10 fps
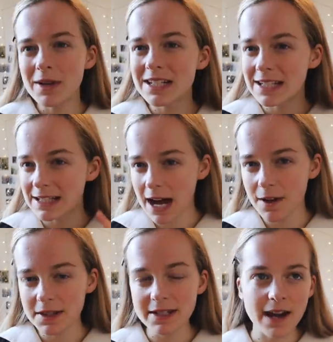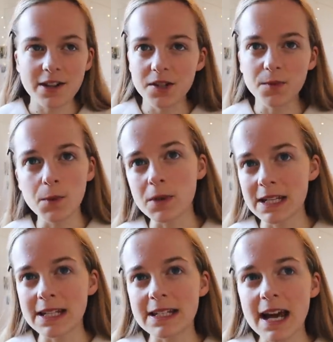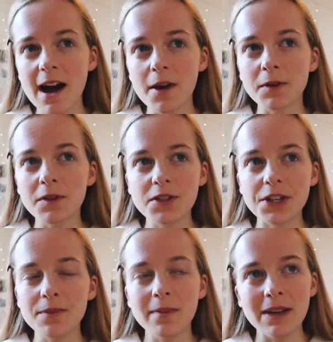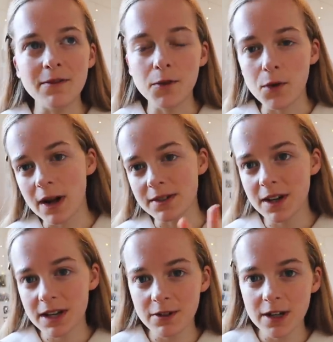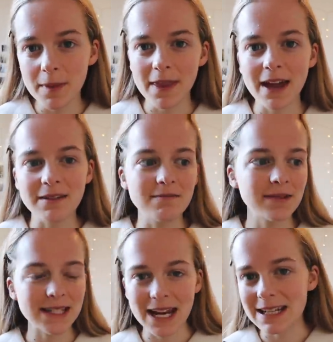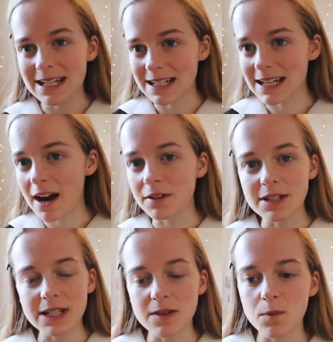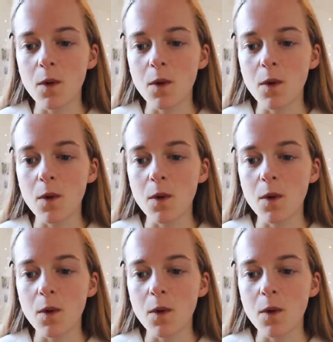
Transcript: went into town this day, I just walked into town to meet for a study group and then stayed in town and did some